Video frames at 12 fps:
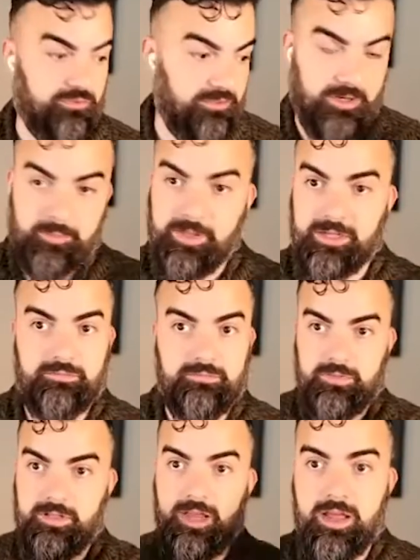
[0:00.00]
i'm like
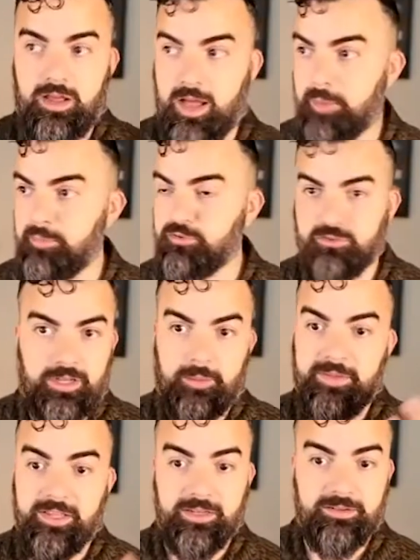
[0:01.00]
yeah opportunity i'm
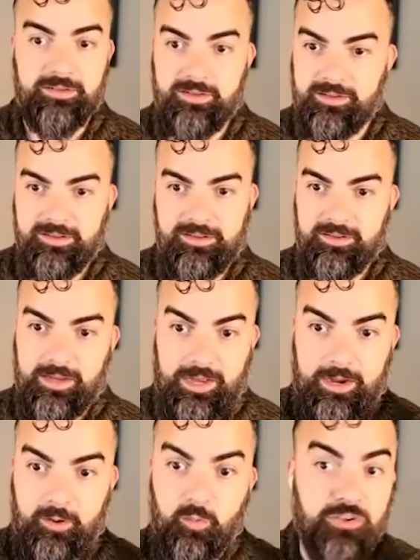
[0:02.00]
in
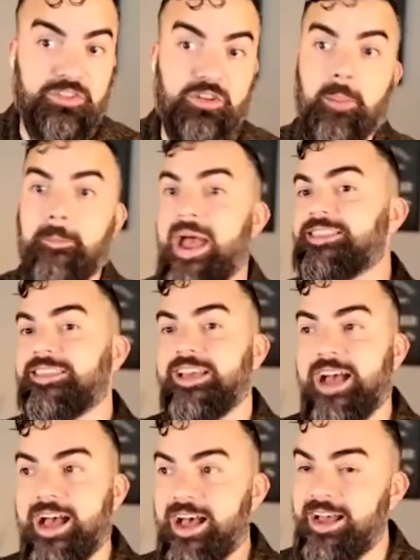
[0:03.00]
i wasn't a math
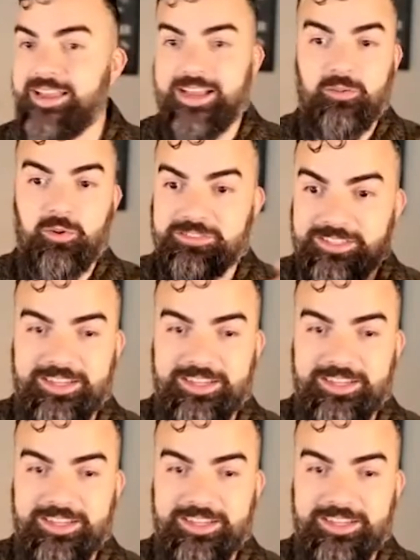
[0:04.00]
guy i wasn't